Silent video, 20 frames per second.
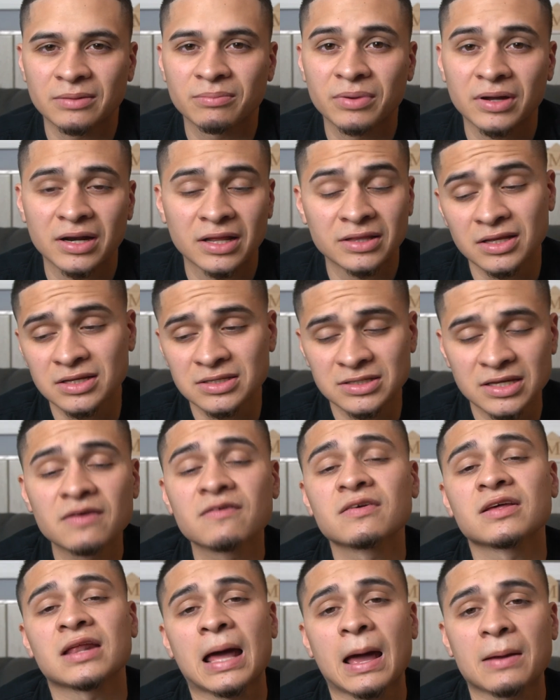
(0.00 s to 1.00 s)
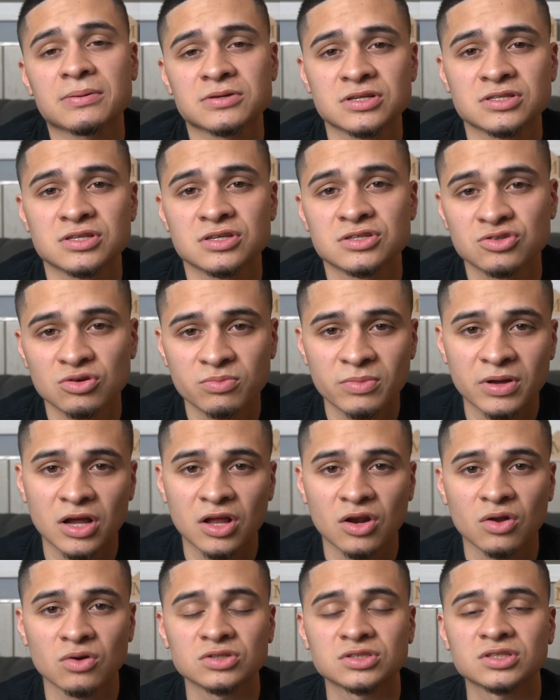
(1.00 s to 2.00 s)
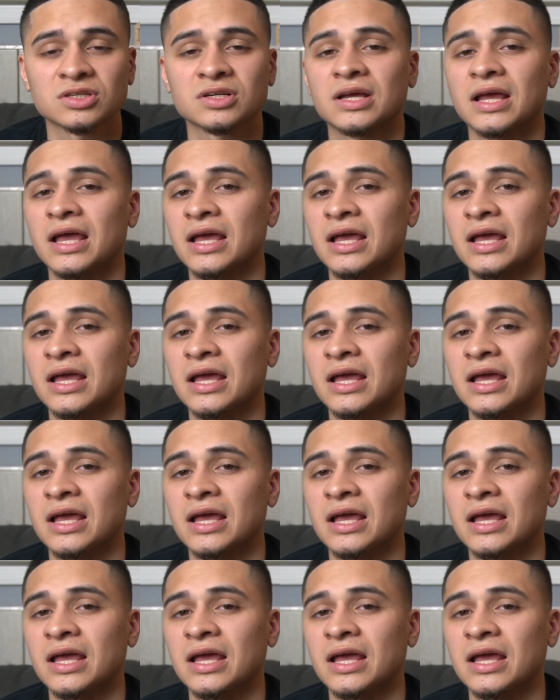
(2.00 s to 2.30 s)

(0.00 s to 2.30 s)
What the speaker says: but it does give you the option to zoom in closer